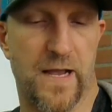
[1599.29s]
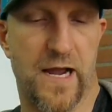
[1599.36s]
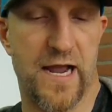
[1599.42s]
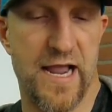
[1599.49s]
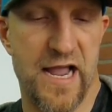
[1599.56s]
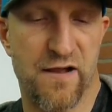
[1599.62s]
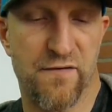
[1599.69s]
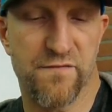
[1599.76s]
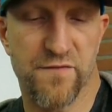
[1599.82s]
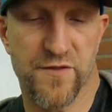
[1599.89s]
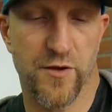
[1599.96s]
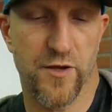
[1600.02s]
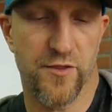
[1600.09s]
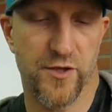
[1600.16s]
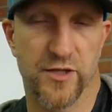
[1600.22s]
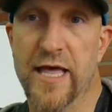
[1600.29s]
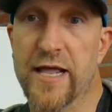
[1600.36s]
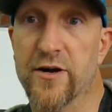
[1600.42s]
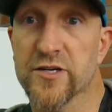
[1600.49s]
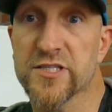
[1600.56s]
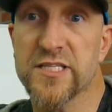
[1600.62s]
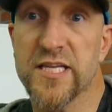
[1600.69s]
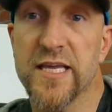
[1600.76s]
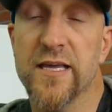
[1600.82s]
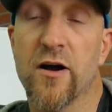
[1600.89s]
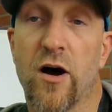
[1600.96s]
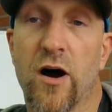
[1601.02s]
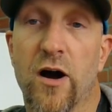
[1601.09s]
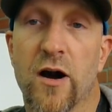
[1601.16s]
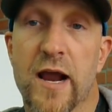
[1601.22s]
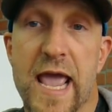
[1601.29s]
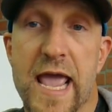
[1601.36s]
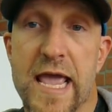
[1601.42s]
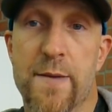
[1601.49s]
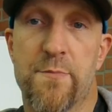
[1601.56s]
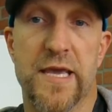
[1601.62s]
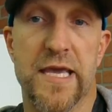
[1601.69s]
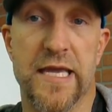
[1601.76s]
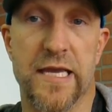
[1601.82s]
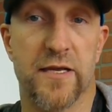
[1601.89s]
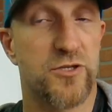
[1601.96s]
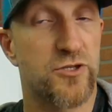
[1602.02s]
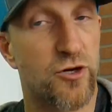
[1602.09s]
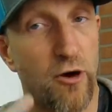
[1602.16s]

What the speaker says: I have the letters TRAP,